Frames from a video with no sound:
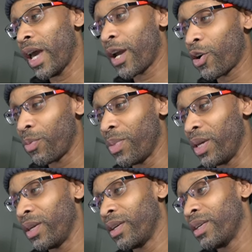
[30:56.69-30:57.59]

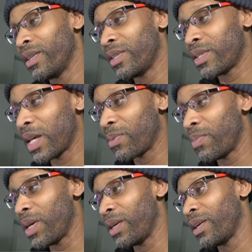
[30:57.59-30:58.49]
Ecobee,
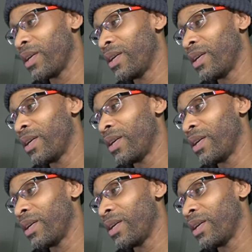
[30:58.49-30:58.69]
Zigbee,